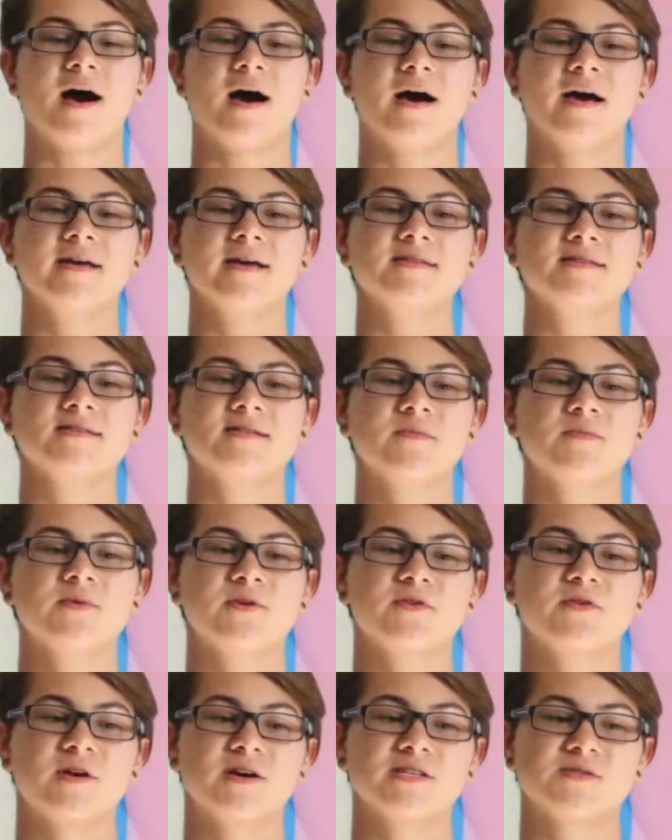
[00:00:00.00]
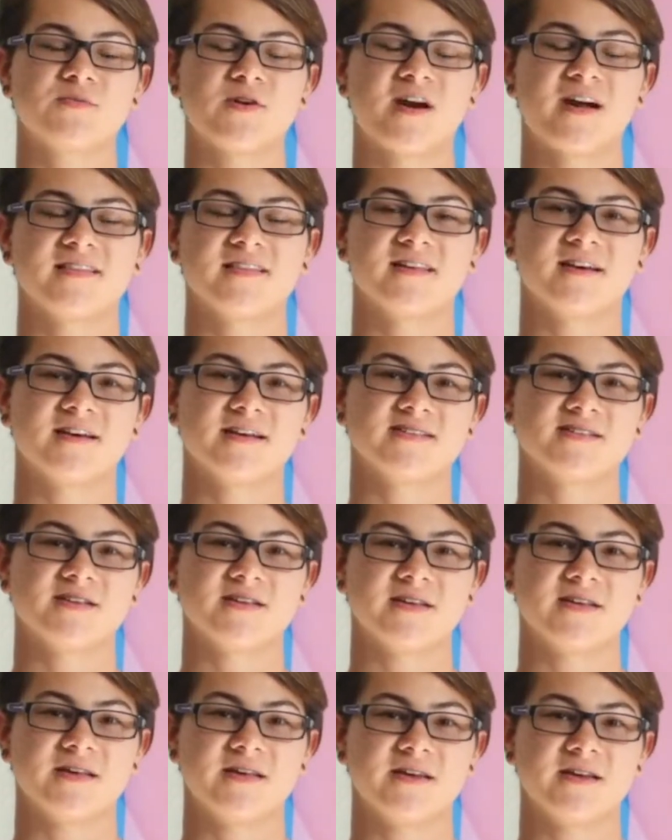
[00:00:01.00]
I stumbled across Pride Lines
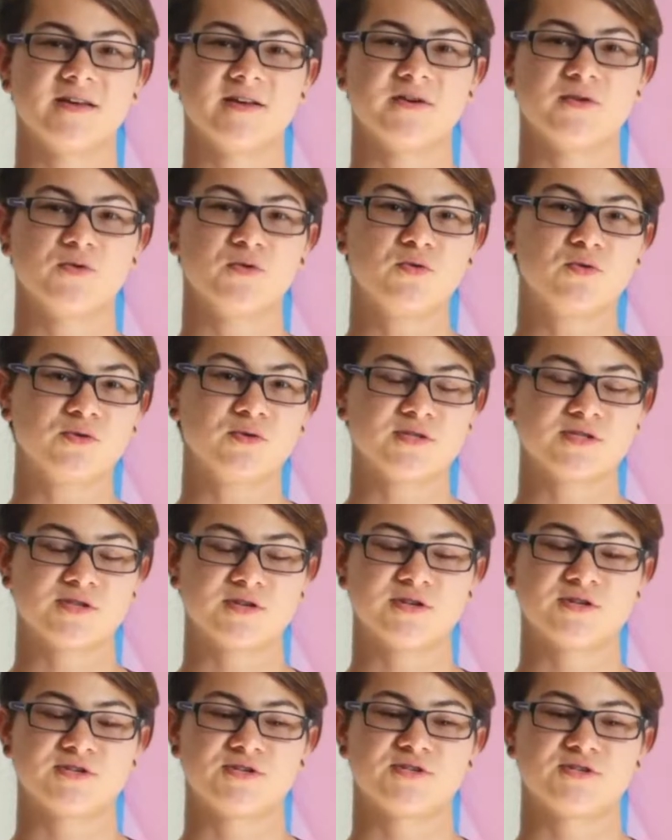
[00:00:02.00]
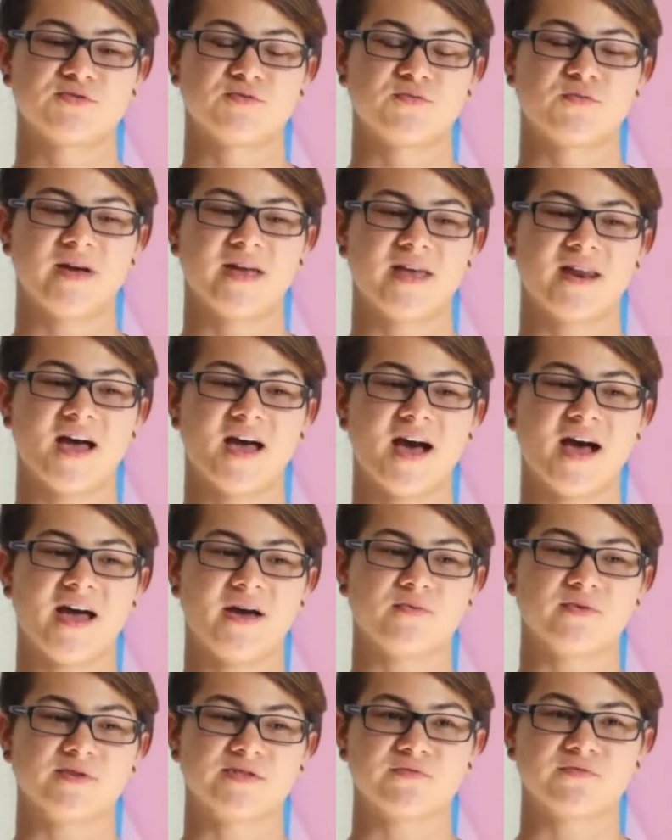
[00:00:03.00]
in a Google search when
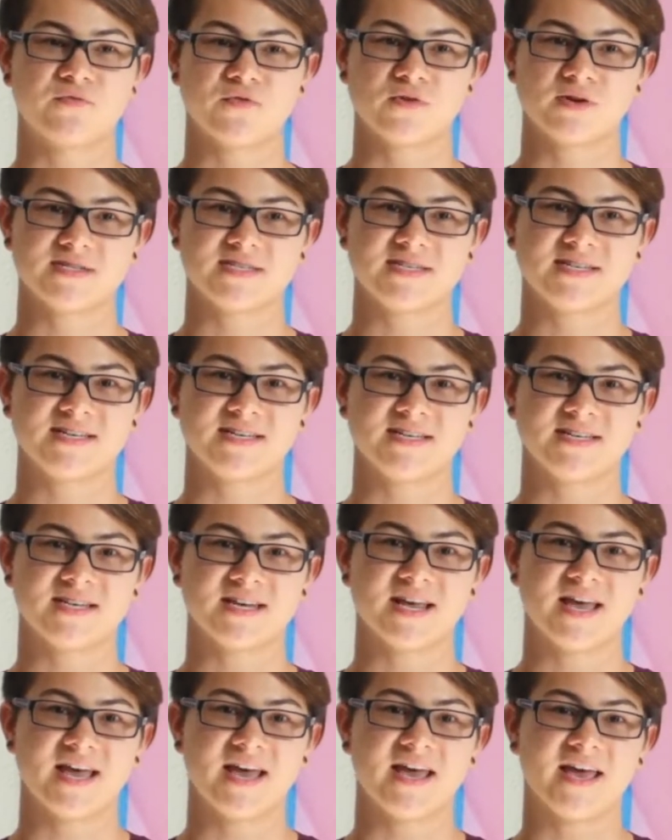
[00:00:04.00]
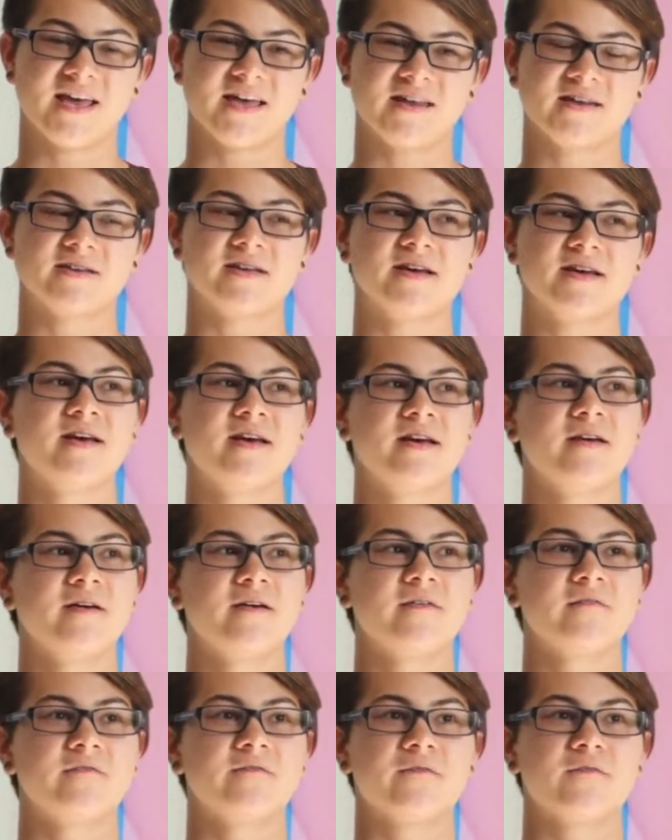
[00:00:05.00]
I was 14
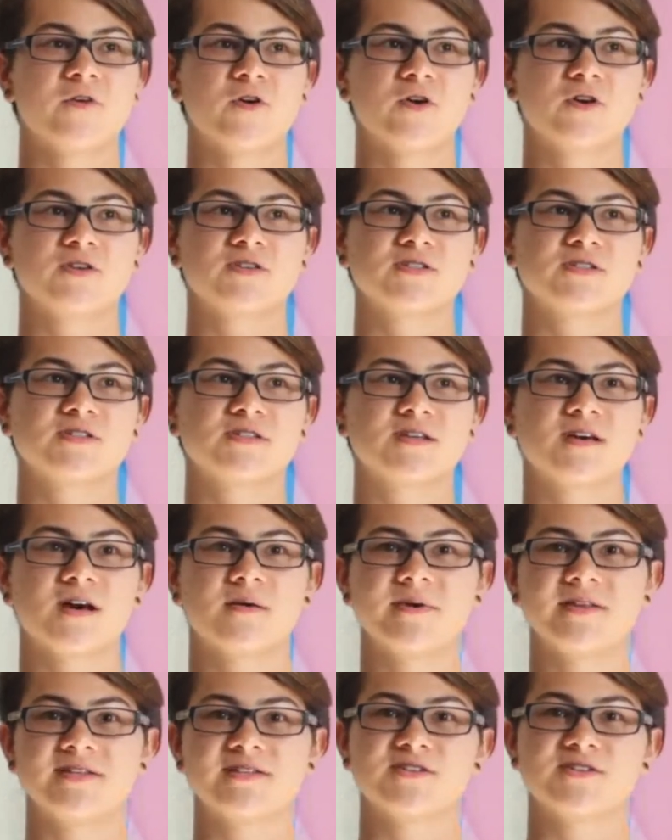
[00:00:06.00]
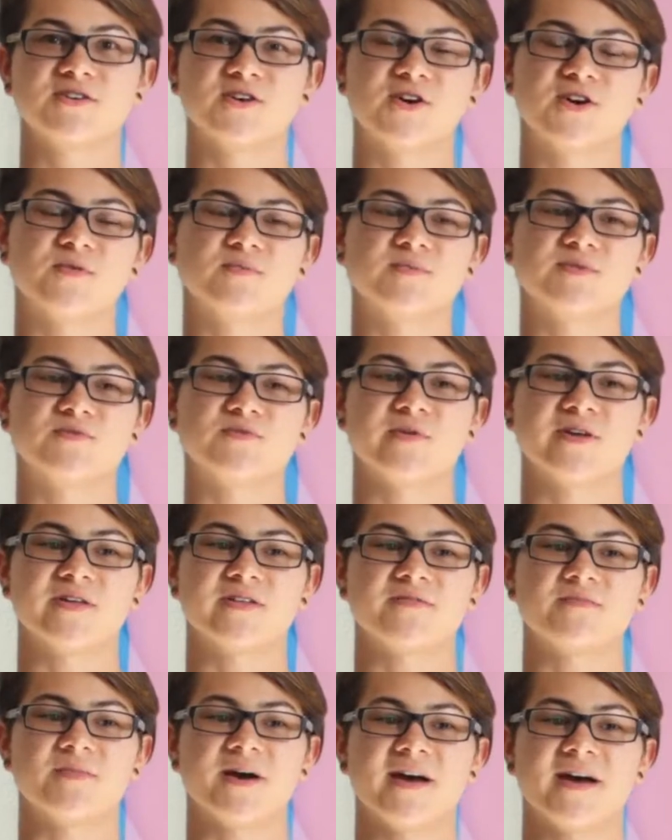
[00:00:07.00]
and first coming to terms
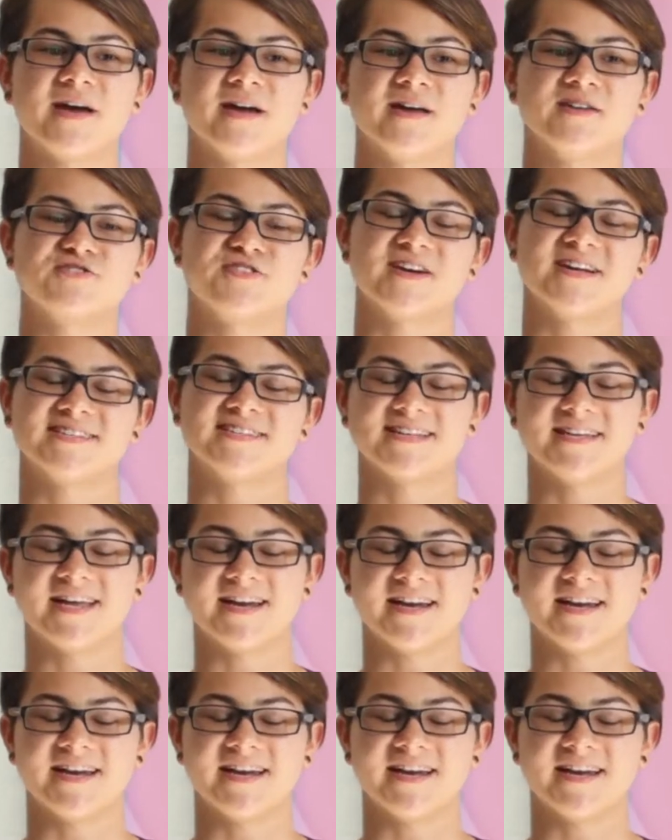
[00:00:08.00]
with my trans